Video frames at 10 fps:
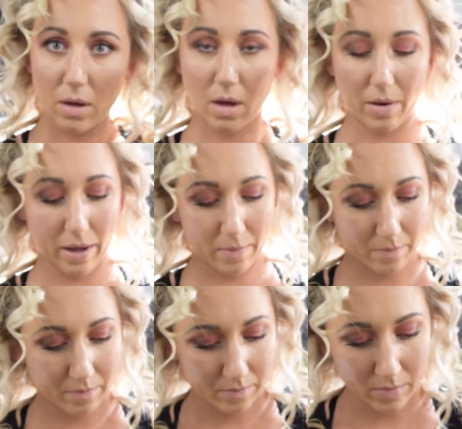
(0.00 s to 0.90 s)
Okay,
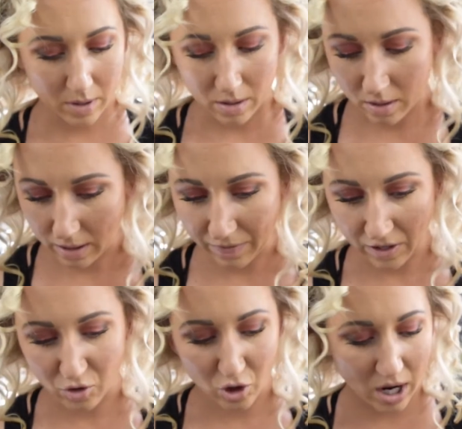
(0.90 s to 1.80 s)
let
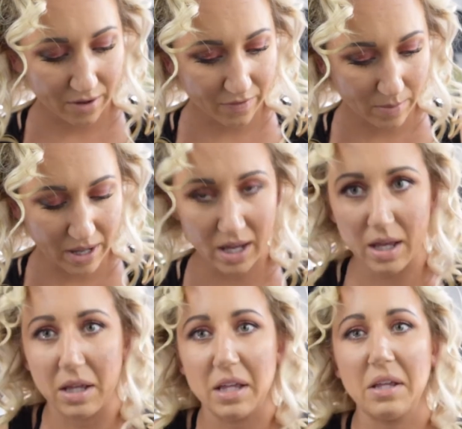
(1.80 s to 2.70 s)
that dry for a minute.
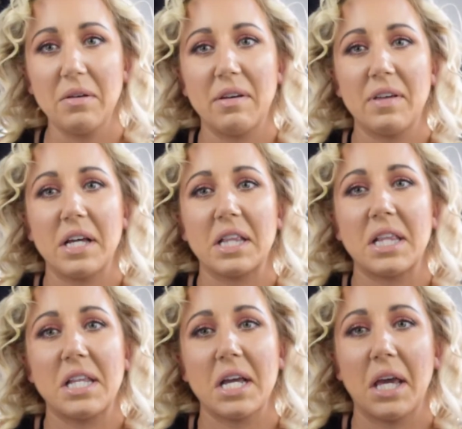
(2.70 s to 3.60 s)
Oh, I feel like
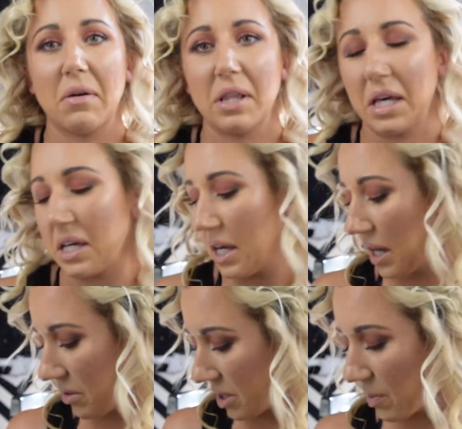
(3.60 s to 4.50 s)
sticky with like
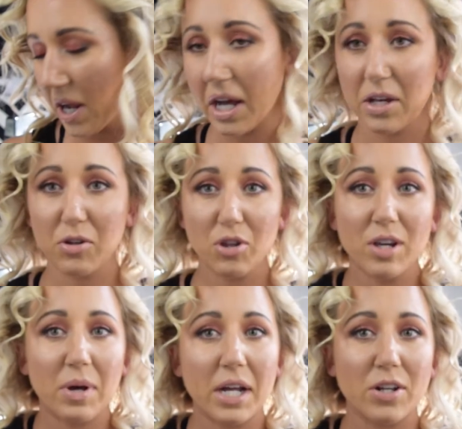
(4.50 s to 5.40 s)
hairspray.
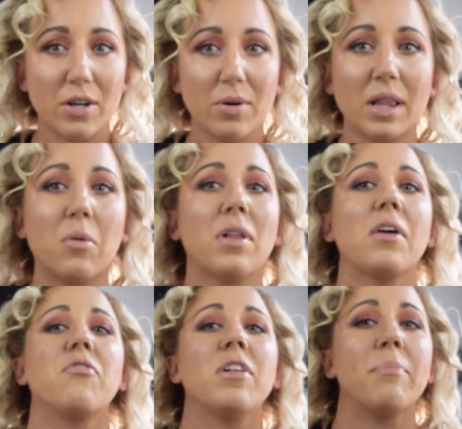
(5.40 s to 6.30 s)
What I do is I will
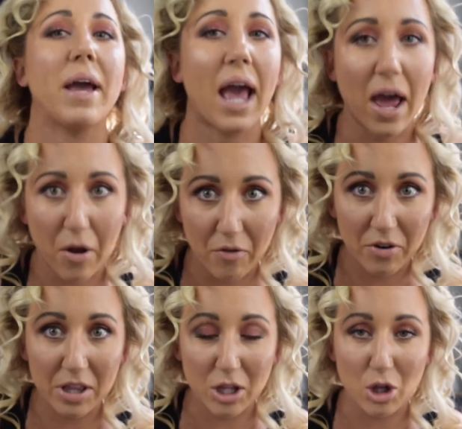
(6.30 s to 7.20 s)
like flip my head over
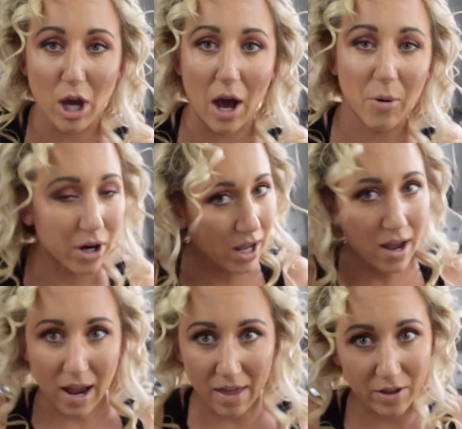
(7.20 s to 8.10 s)
in the shower
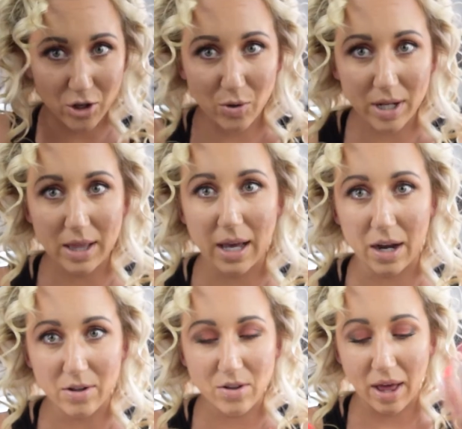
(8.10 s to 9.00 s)
and then do it in
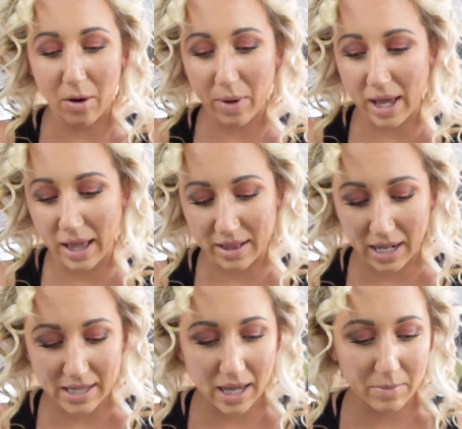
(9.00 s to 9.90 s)
there so that way like
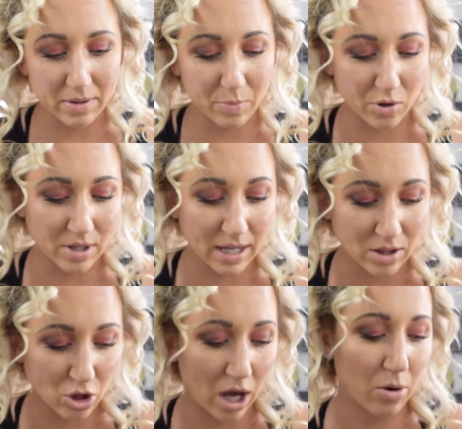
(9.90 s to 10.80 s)
next time this person takes a
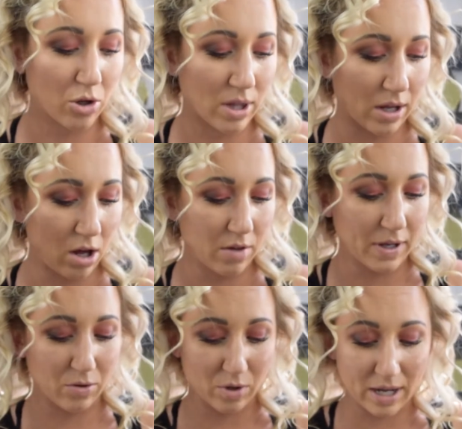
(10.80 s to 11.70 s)
shower, just like all of it
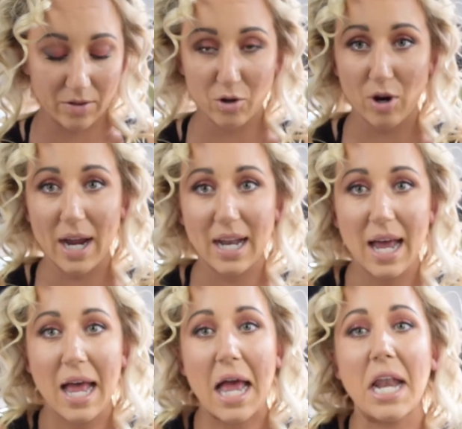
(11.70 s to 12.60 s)
goes down the drain
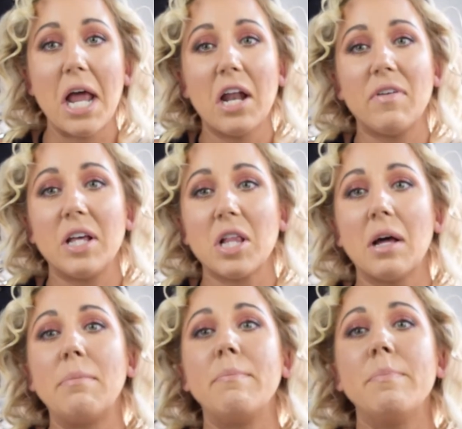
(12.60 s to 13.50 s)
and none of it is on